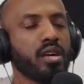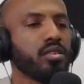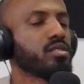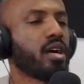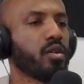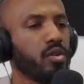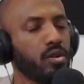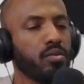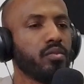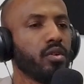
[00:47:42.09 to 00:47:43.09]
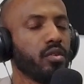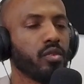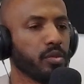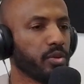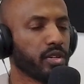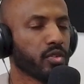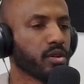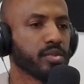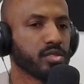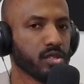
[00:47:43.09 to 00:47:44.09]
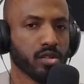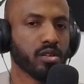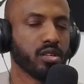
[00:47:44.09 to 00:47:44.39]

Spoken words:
He was like, well, when you put cream and sugar,